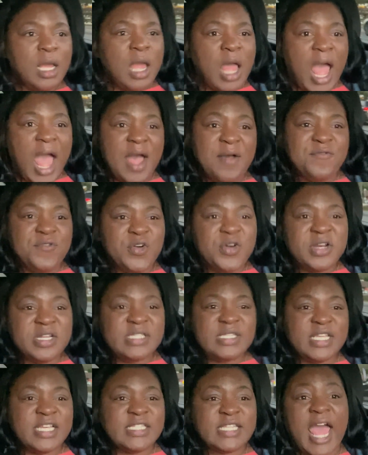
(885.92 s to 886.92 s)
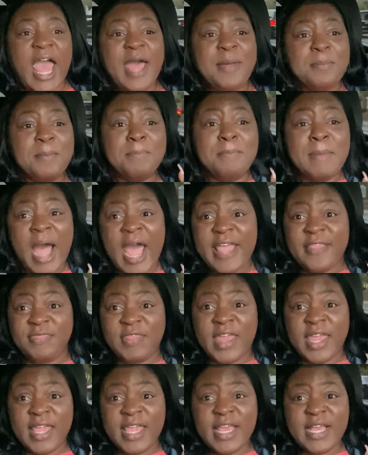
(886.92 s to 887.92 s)
I'm 46. My
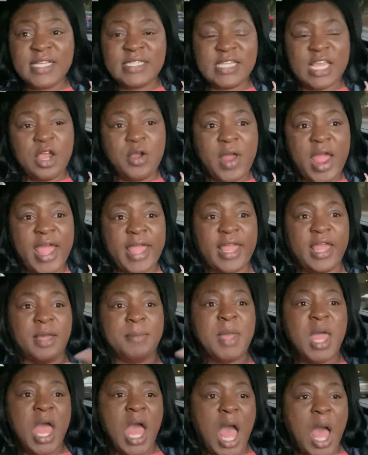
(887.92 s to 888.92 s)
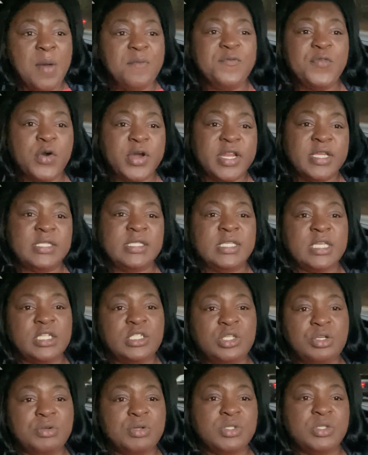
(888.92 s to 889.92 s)
thing is, here I am. I'm
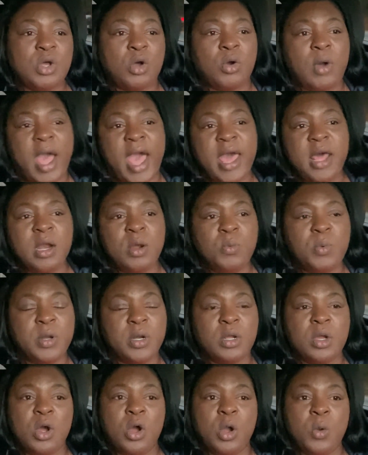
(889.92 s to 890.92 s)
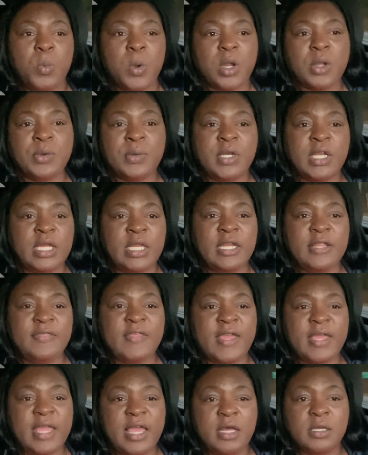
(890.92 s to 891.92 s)
46 years old. I don't want to go and work on
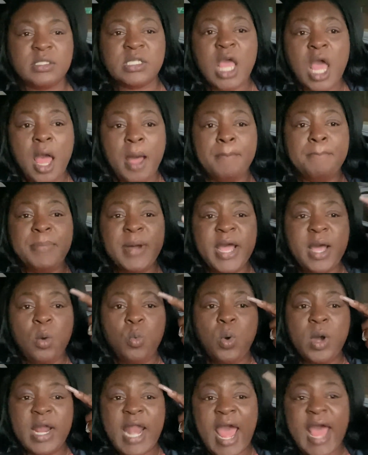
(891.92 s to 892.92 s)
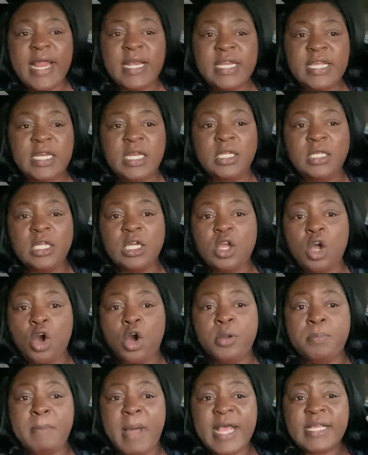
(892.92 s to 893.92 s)
anything else. But what I need to look
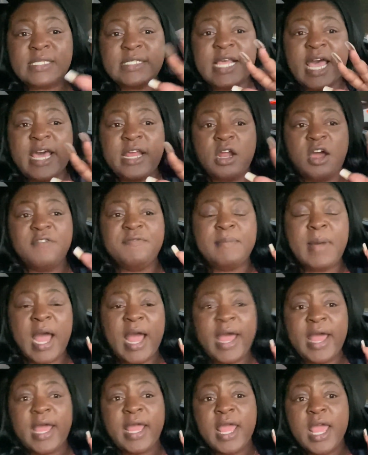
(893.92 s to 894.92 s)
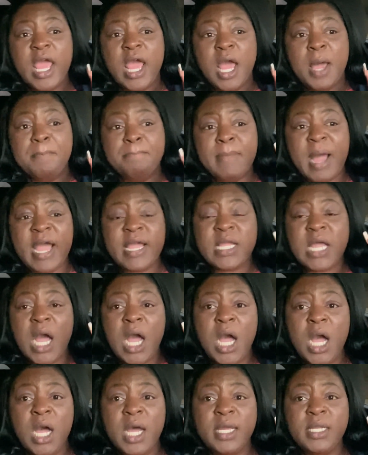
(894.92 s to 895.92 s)
on my side of my
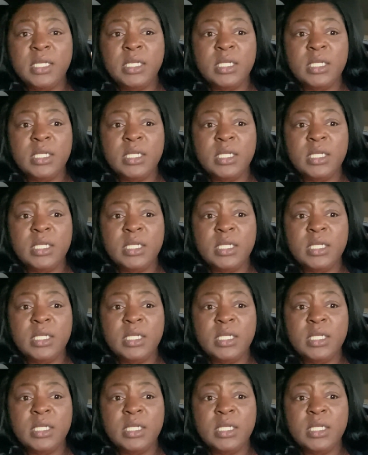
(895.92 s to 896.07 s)
con,